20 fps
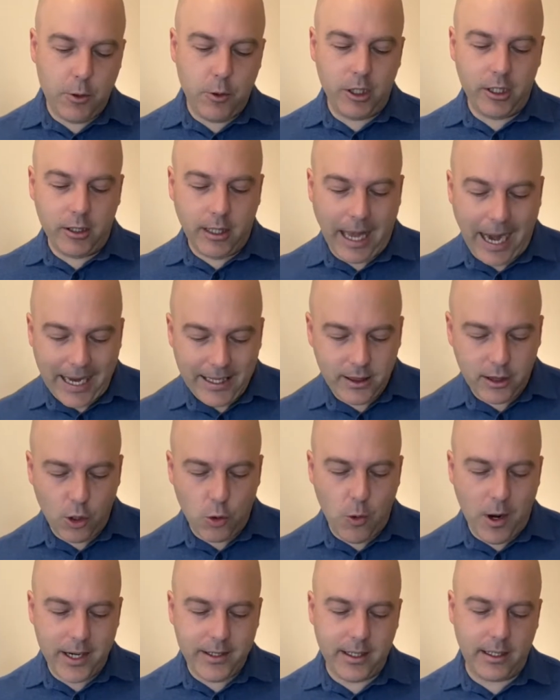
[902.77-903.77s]
he will hate the
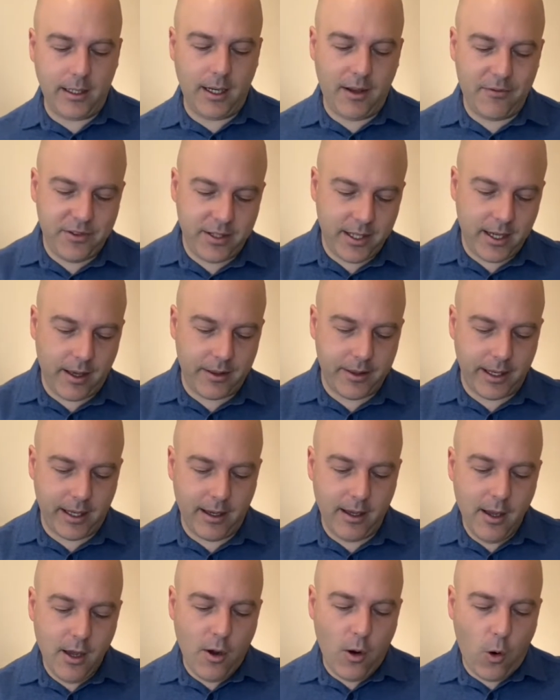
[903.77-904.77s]
one and love the
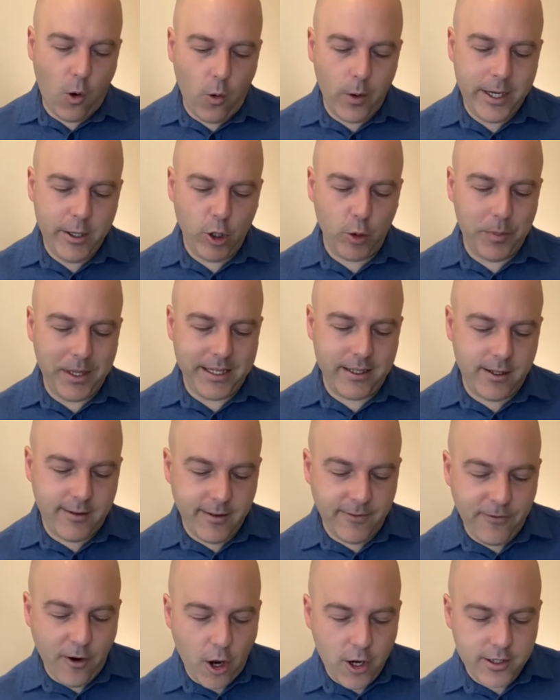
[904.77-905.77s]
other, or he'll be
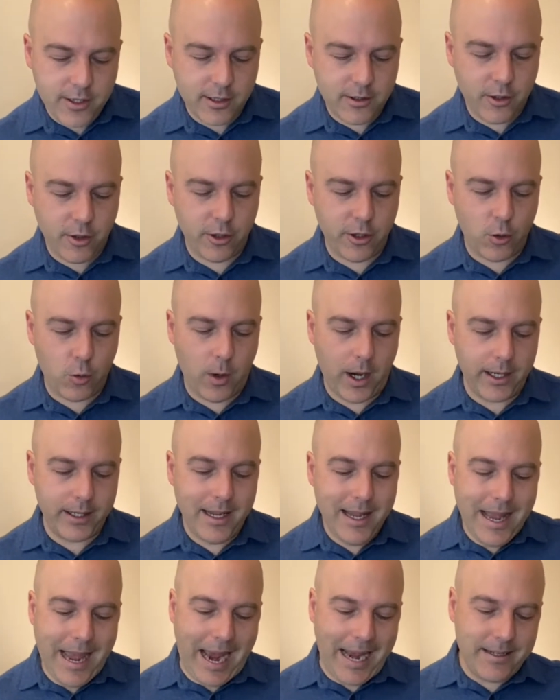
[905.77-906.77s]
devoted to the one
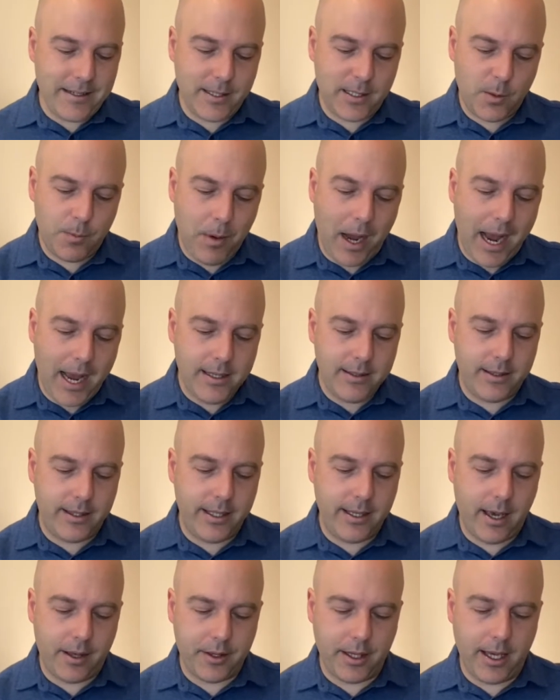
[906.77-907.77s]
and despise
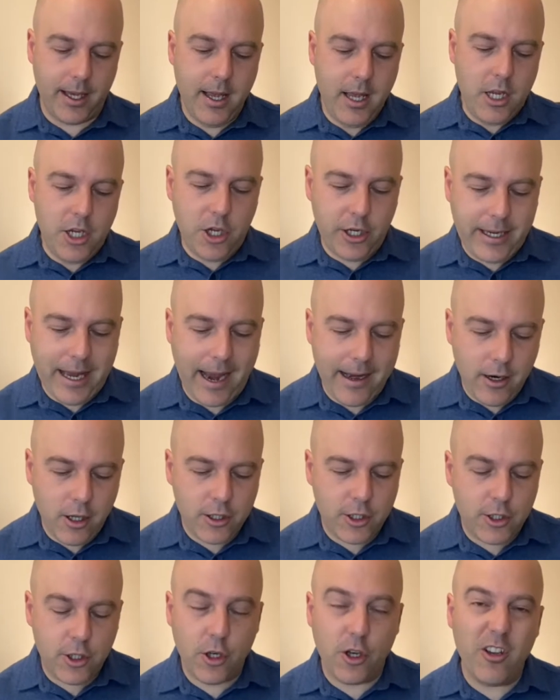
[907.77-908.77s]
the other. You
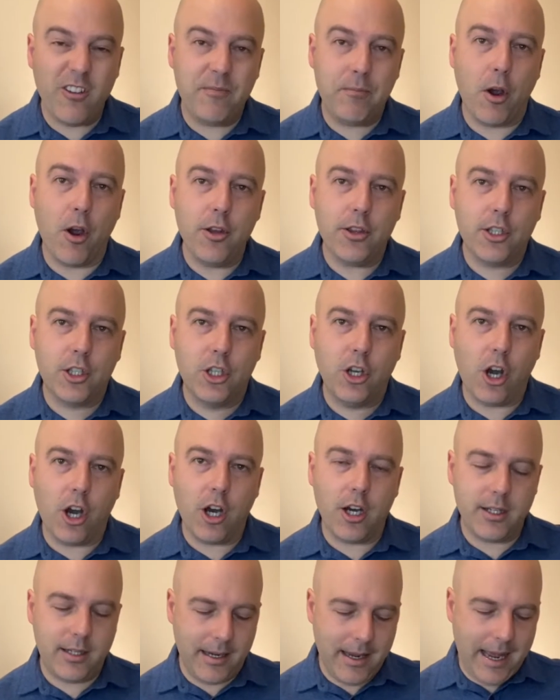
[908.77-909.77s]
cannot serve both
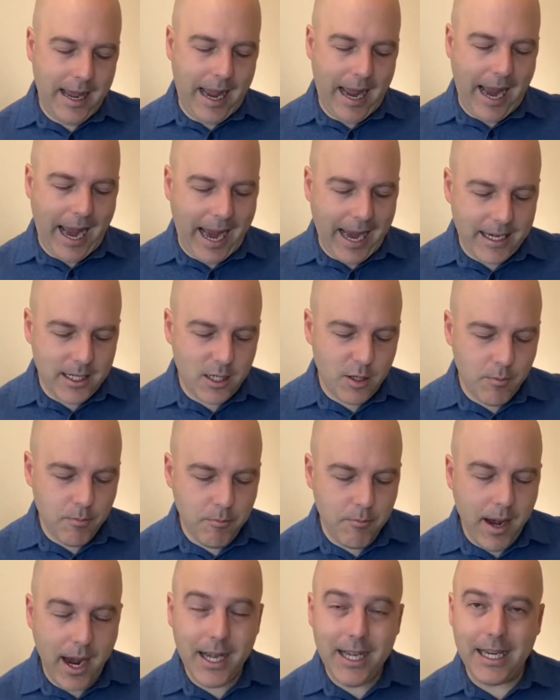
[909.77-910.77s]
God and
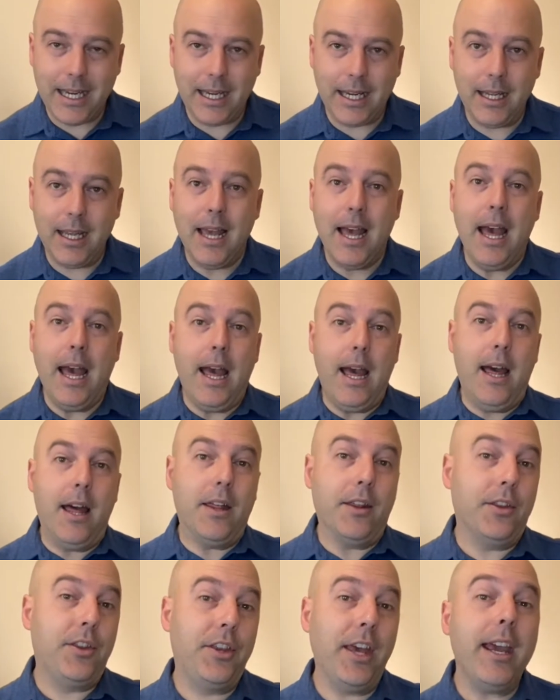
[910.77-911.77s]
money.
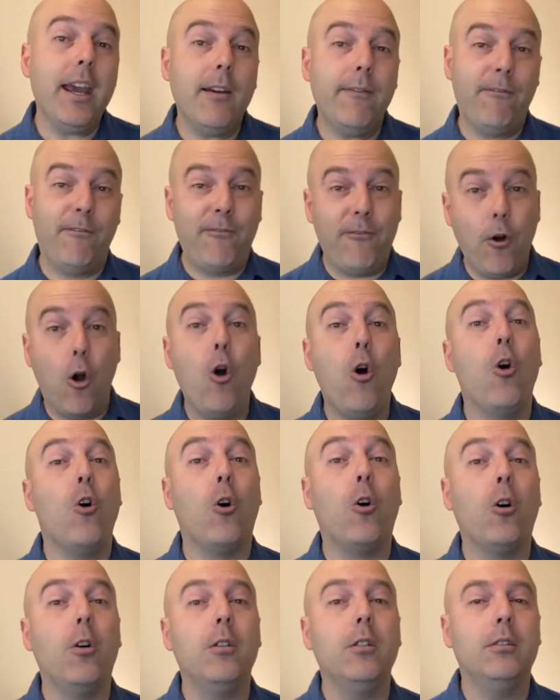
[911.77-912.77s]

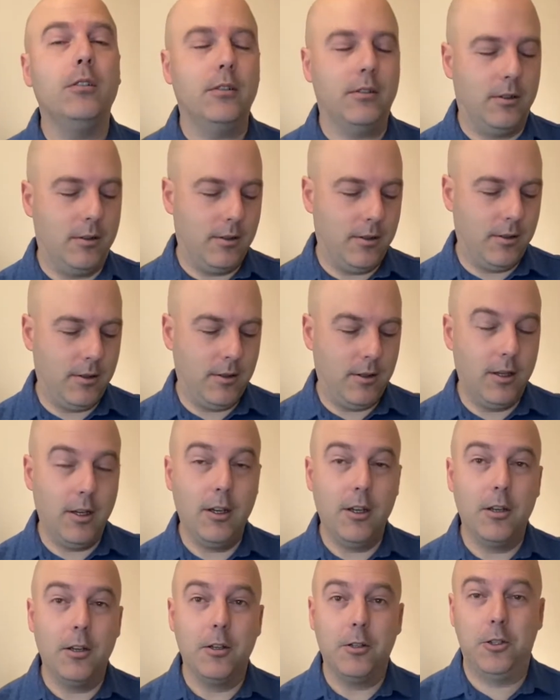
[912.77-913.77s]
Therefore,
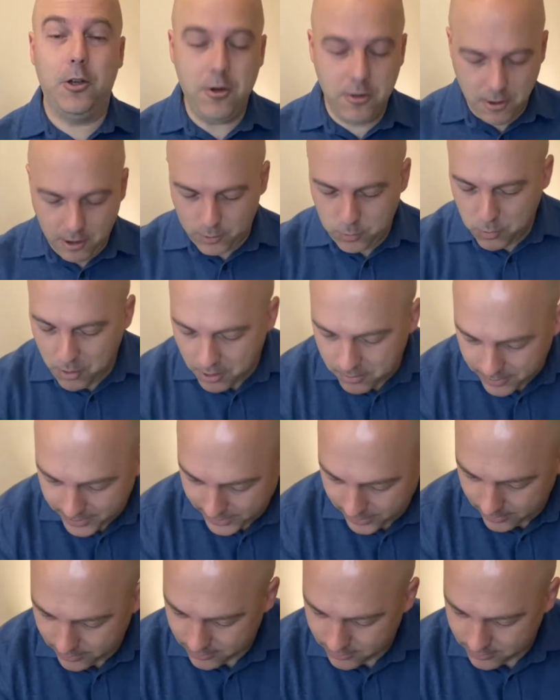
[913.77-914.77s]
do not worry.